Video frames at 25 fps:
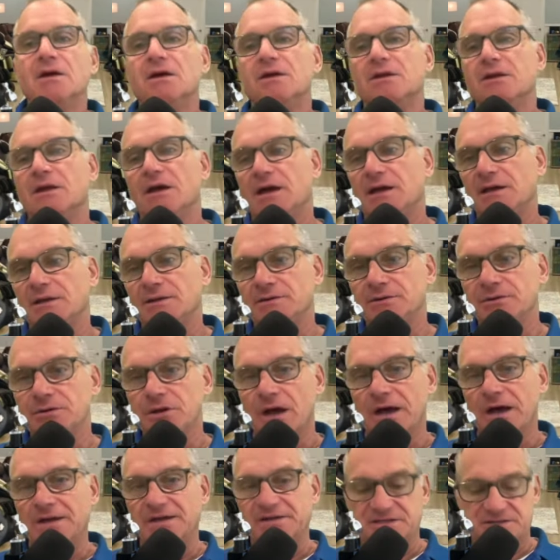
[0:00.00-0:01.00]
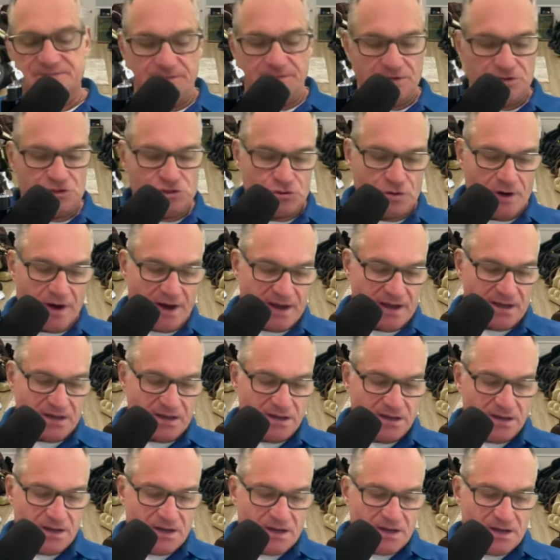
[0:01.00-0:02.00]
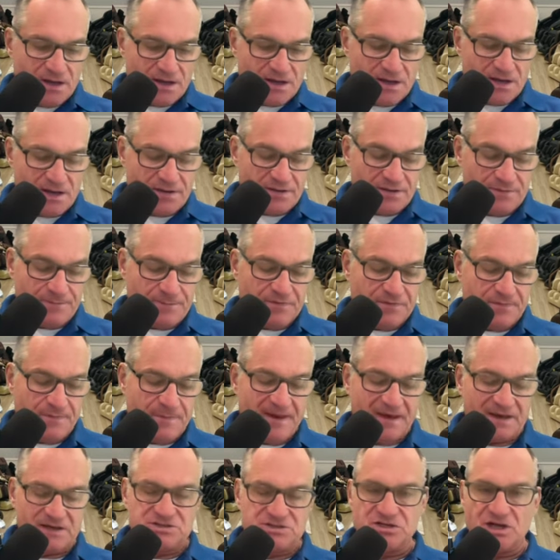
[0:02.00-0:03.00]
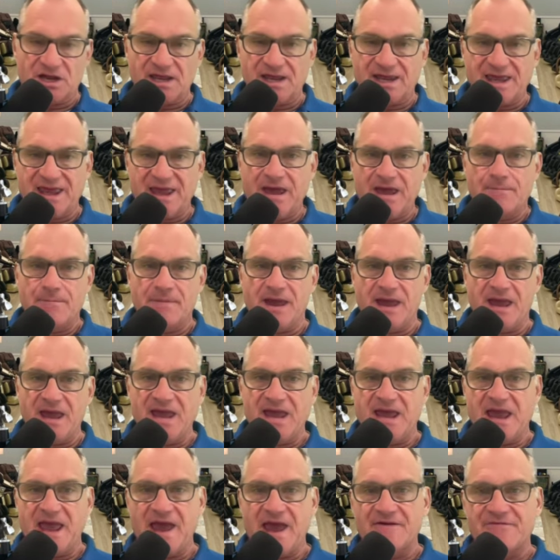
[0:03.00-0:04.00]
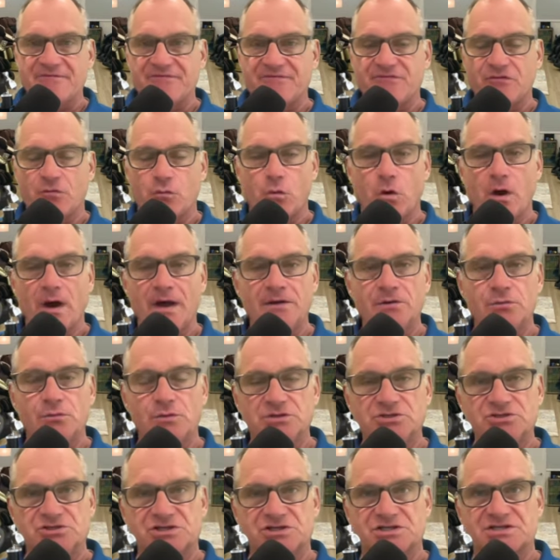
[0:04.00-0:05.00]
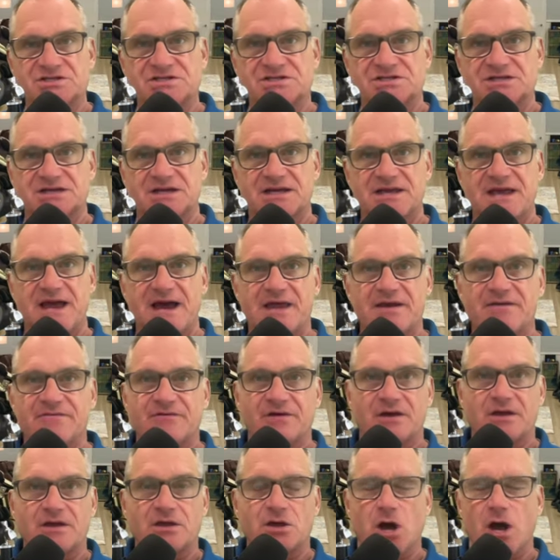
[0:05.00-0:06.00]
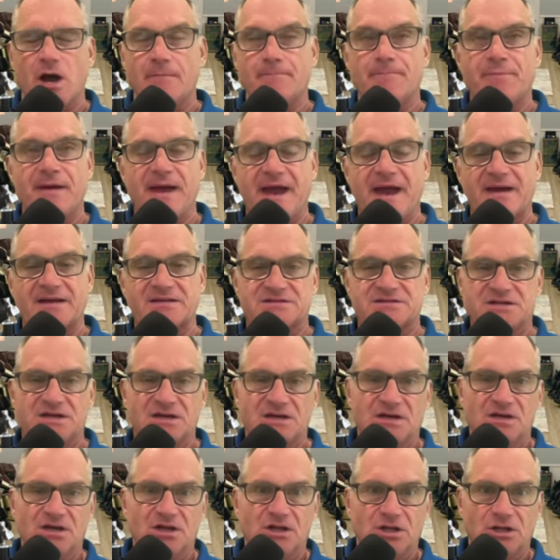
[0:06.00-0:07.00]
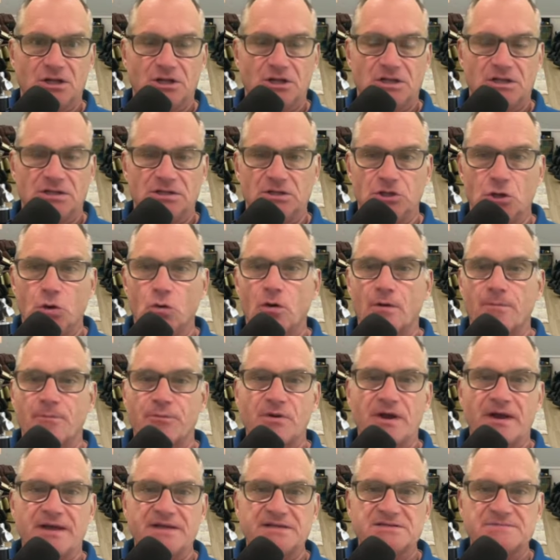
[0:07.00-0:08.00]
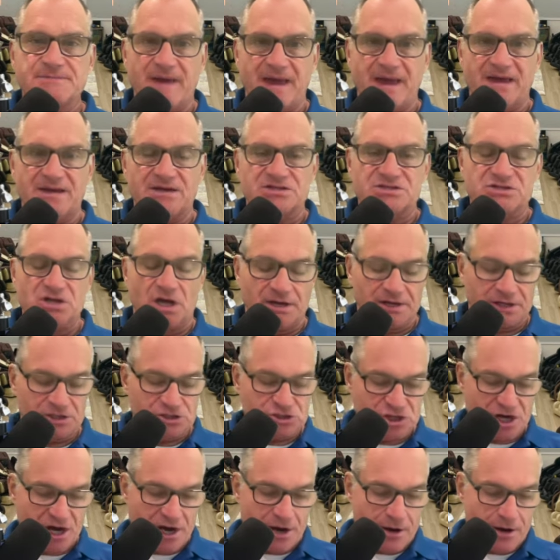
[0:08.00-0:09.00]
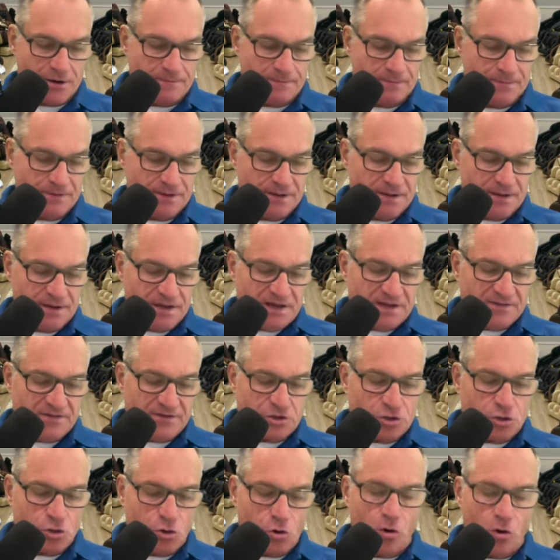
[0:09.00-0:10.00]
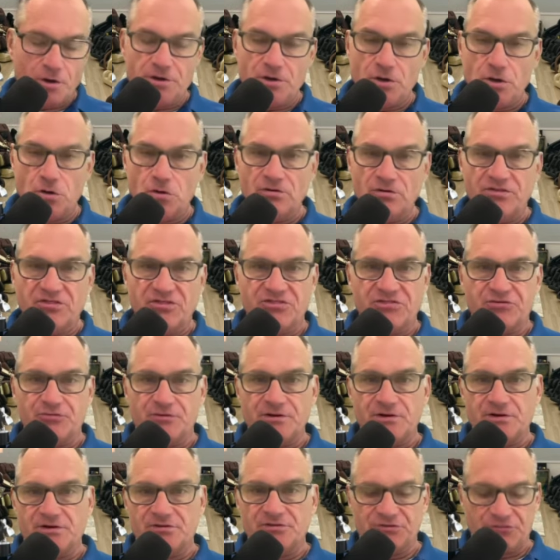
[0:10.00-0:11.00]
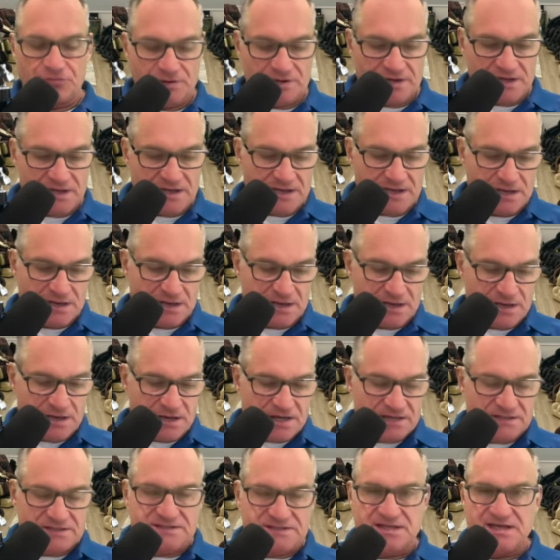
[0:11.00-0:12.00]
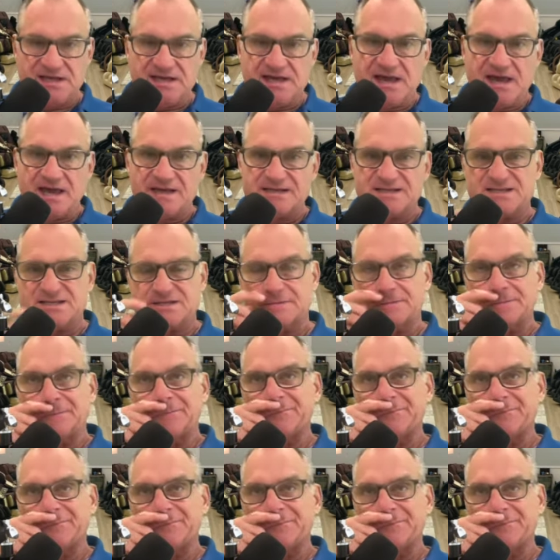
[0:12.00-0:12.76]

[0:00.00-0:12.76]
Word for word: uh, not a split track. Uh, the, the Panasonic MAF1, which is uh, kind of a compact, uh, lower priced Panasonic chair. The Koyo 303 TS,